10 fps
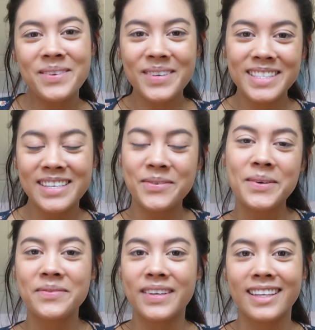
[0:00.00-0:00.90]
fuzzy,
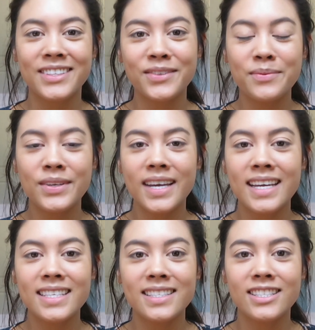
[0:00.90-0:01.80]
warm feelings from you
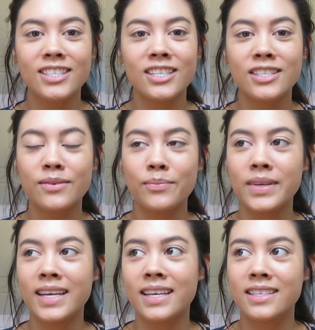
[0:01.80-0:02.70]
guys just
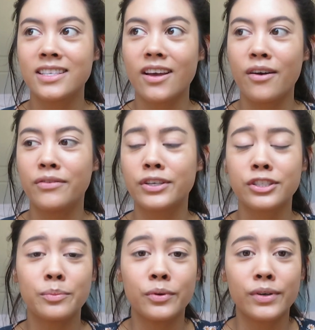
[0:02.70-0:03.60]
because of your
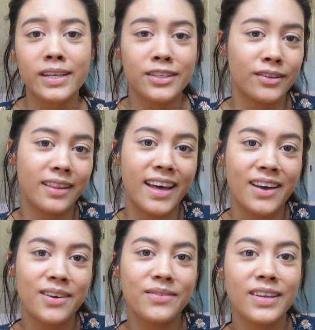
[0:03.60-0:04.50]
support and your love,